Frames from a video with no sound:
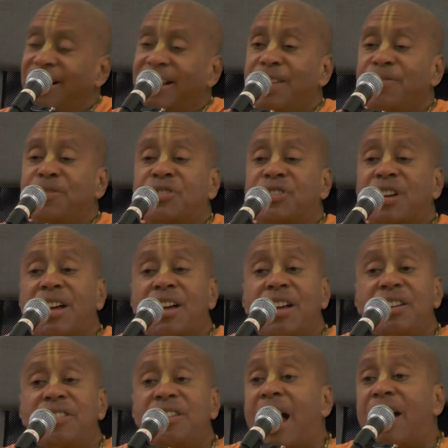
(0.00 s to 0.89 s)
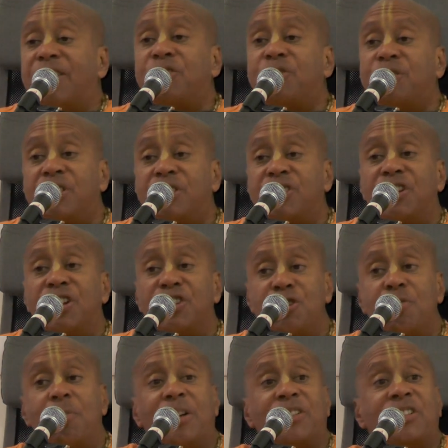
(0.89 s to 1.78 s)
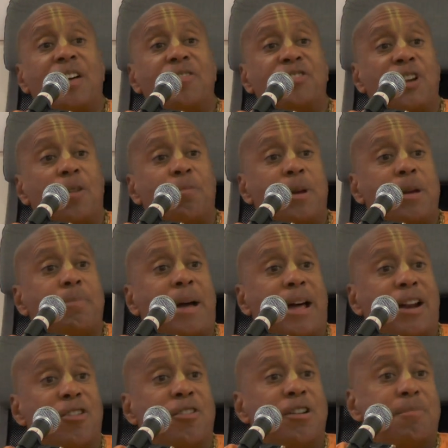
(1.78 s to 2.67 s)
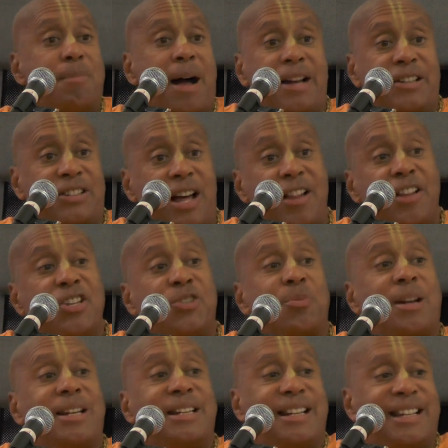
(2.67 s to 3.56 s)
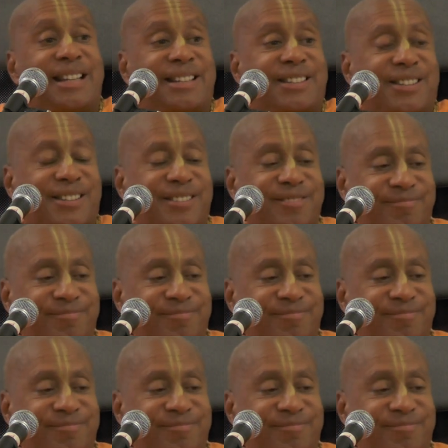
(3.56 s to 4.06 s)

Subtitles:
If you say, hey, not Krishna, you must have something better in mind. Tell us what it is.